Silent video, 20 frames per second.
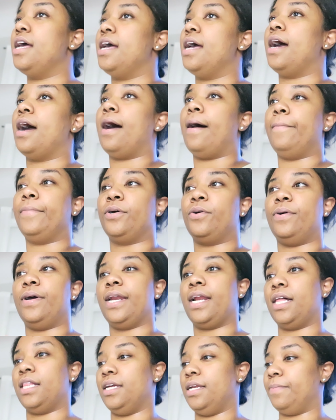I'm gonna go
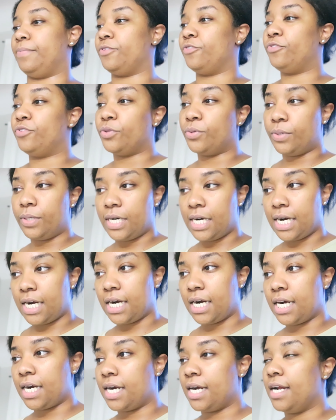ahead and clean up the
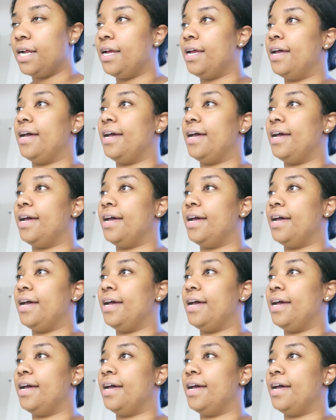floor.